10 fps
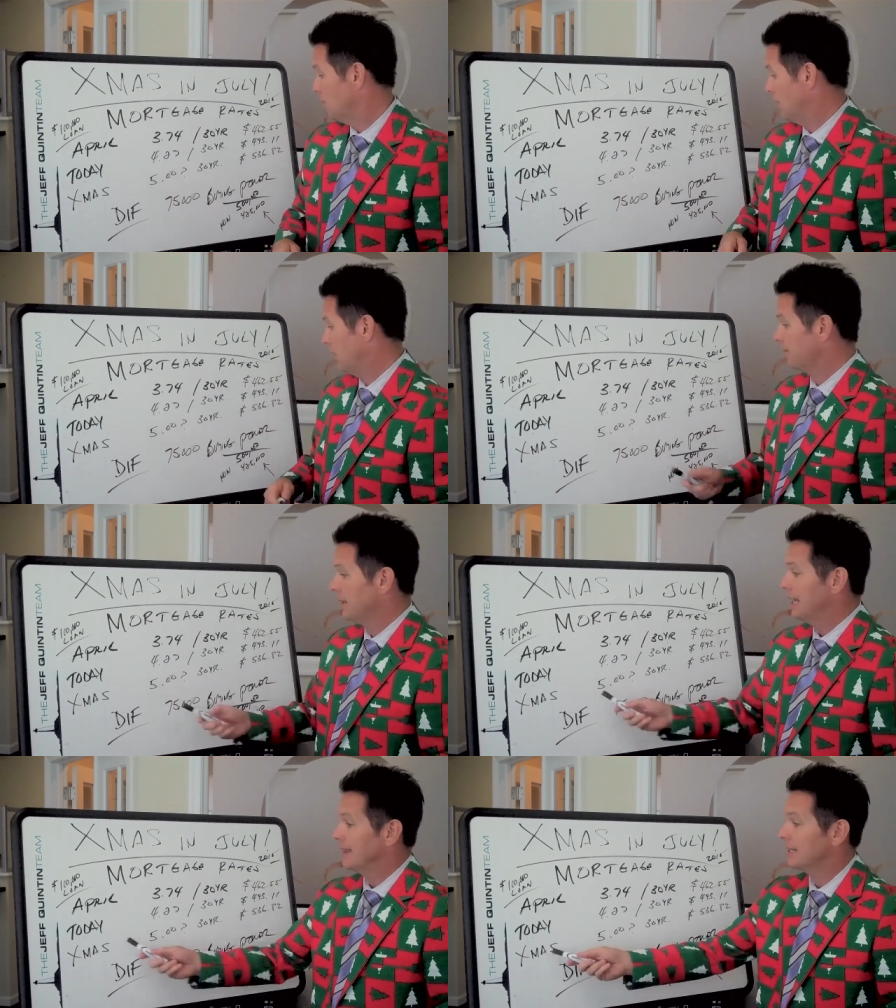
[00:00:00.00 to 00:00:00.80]

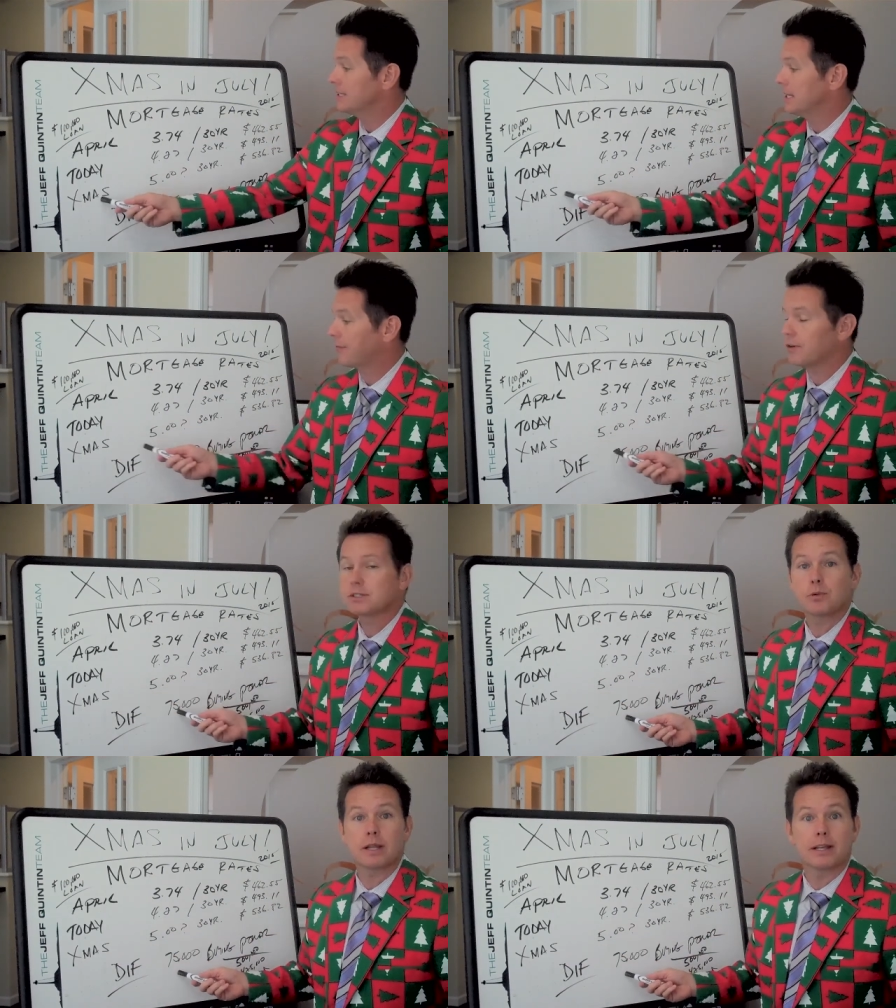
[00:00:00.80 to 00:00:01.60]
Well, the
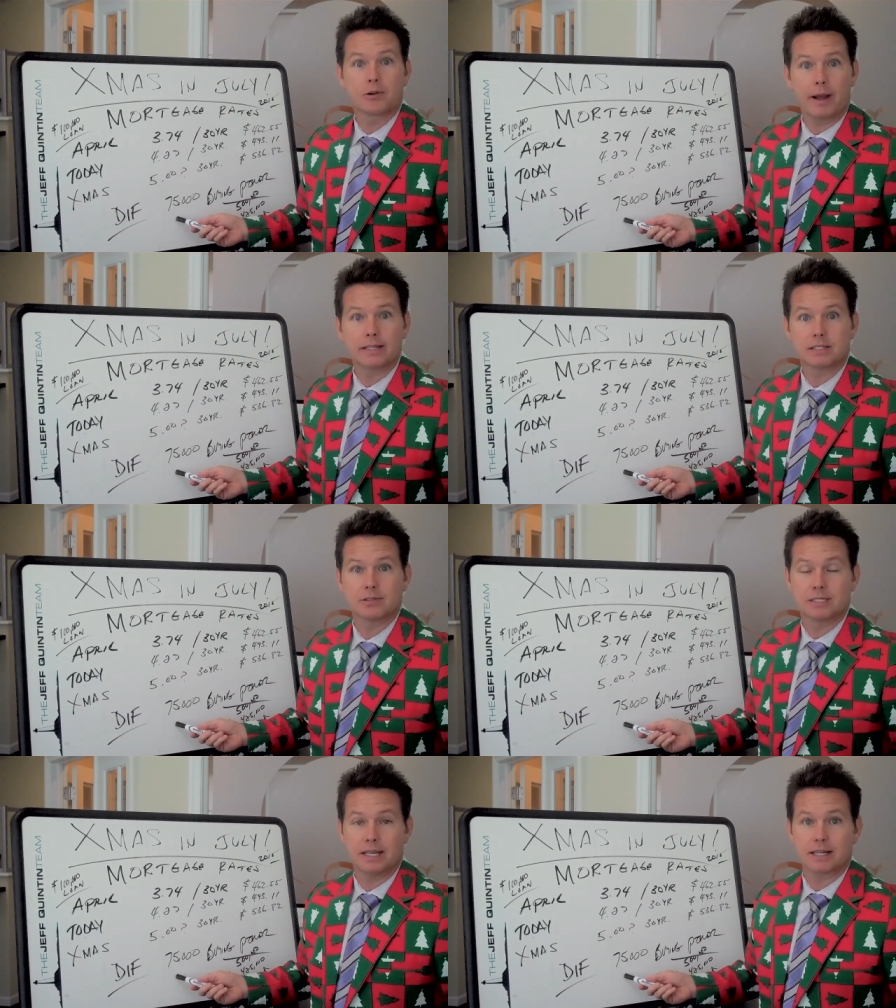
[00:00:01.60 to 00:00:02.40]
difference, what it equates
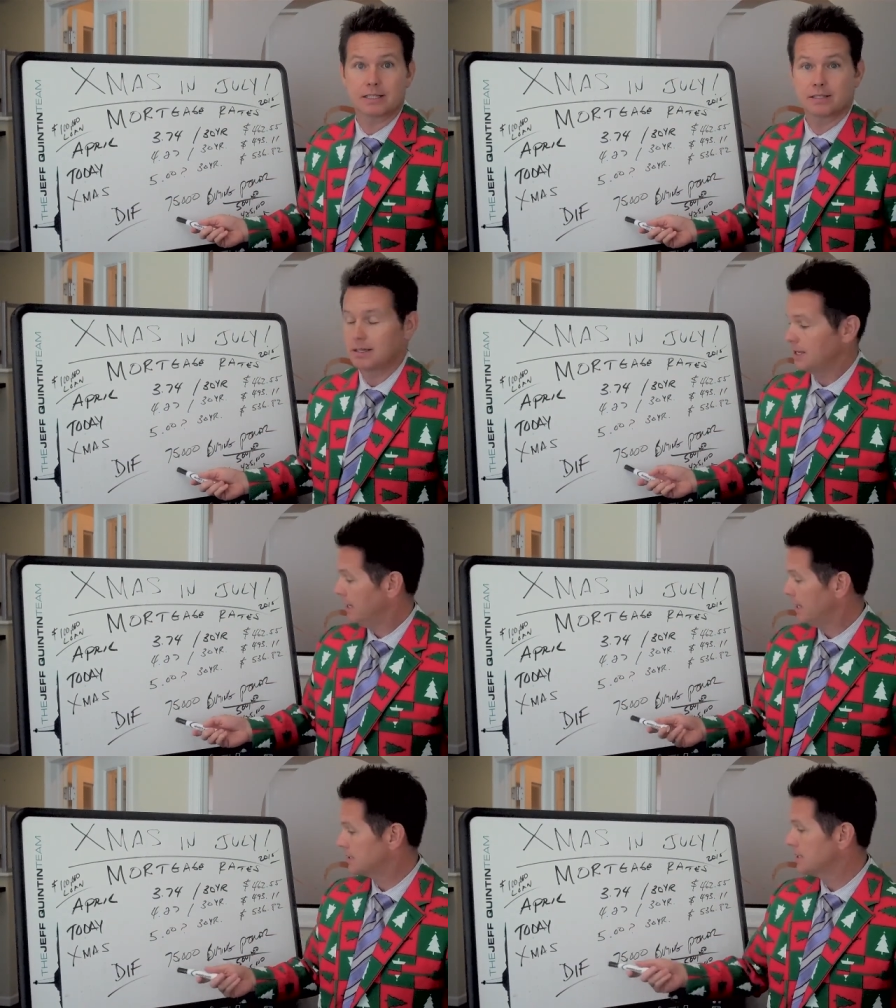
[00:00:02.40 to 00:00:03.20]
to is this,
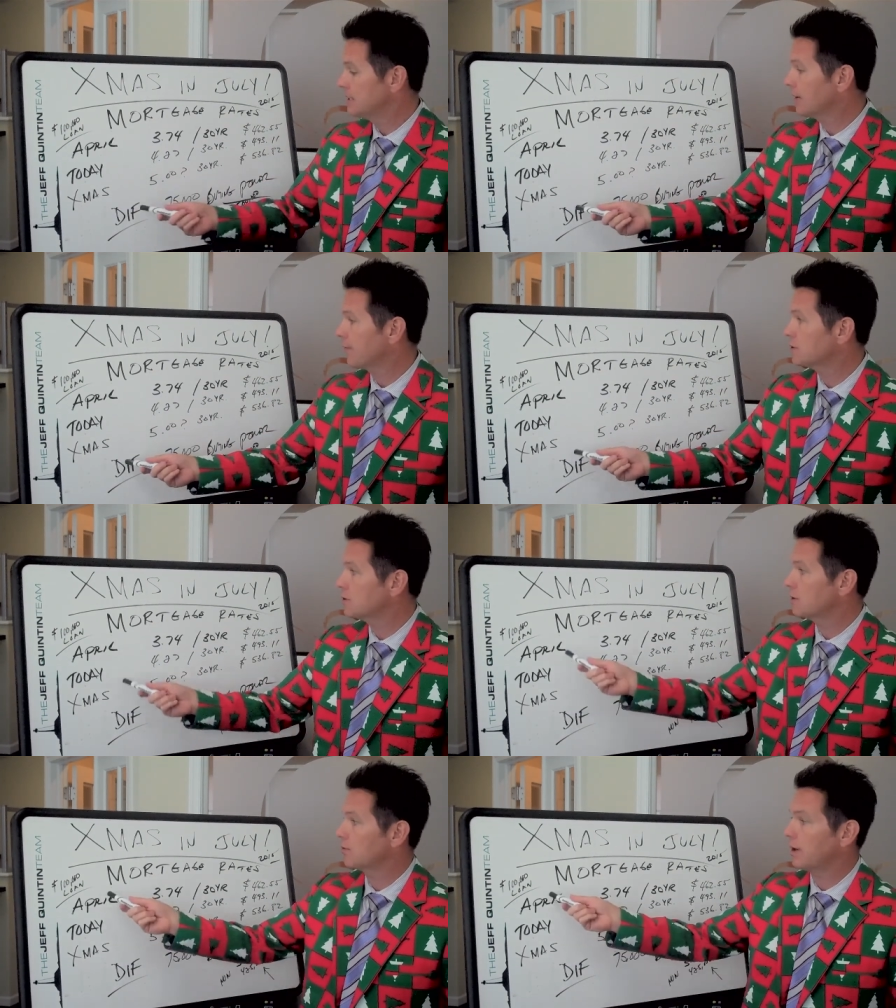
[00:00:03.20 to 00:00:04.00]
is the difference
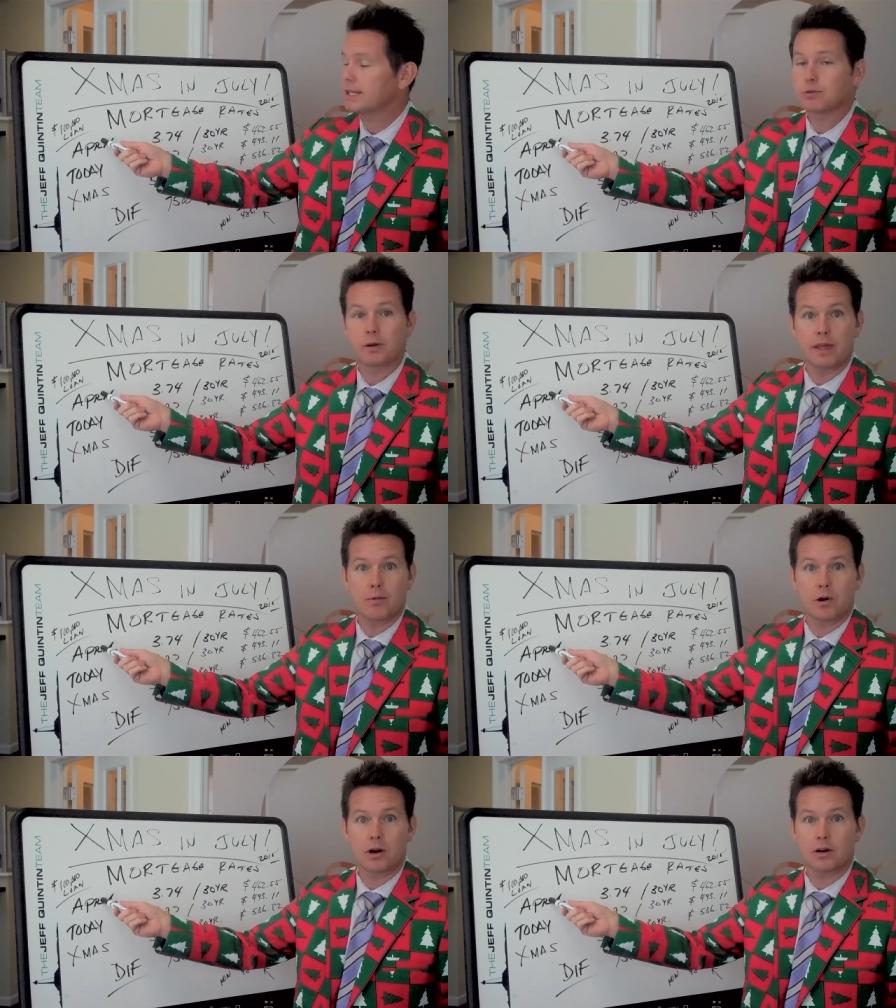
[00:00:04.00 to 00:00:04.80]
between rates where
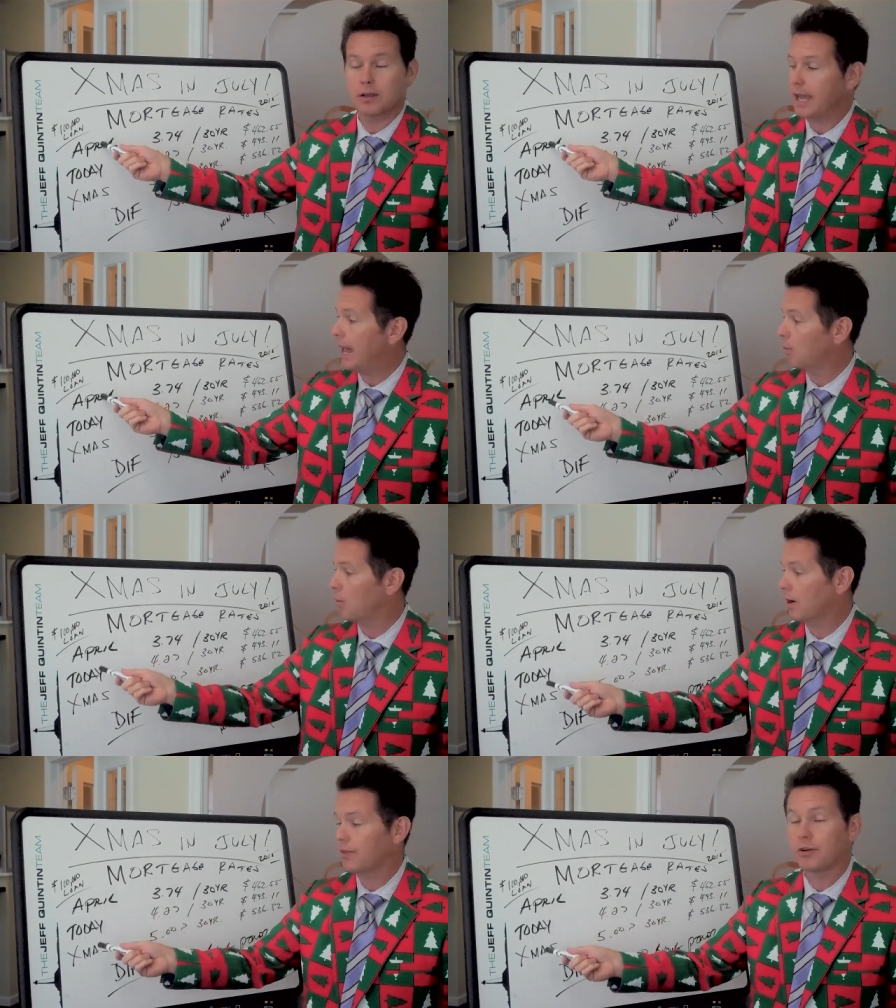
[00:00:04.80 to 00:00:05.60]
they were and
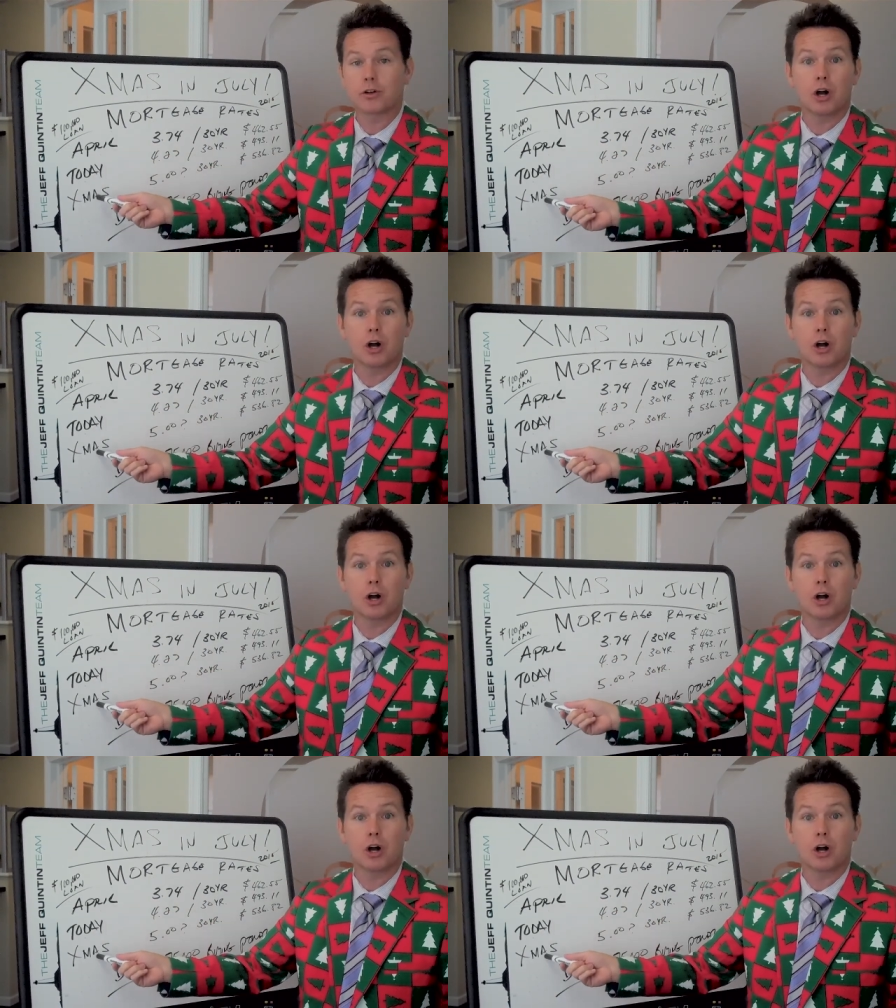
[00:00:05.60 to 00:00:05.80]
where they're